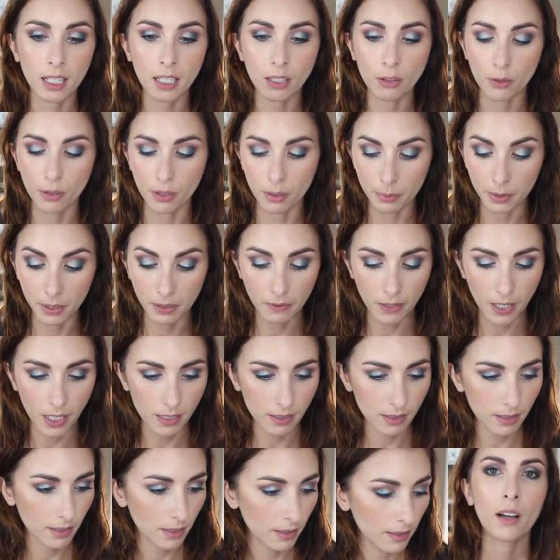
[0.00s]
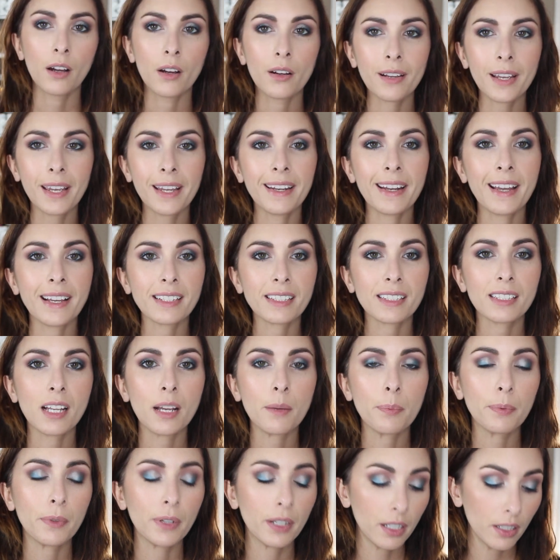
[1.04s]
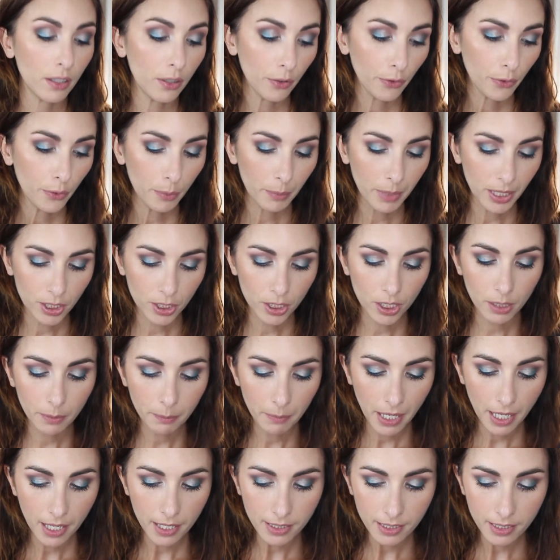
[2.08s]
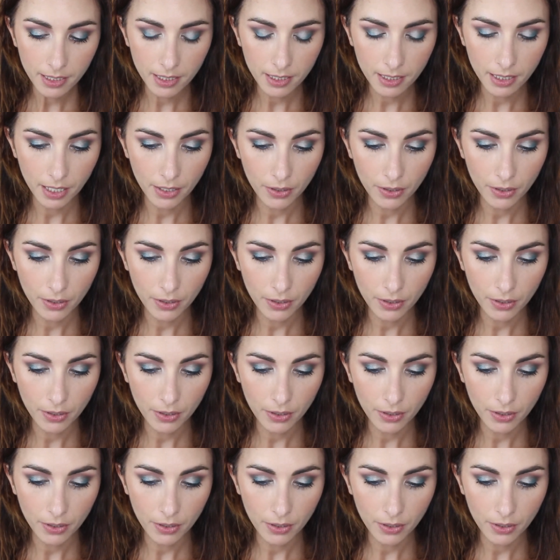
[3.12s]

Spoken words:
Okay, next up, we're going to go through my sheet masks.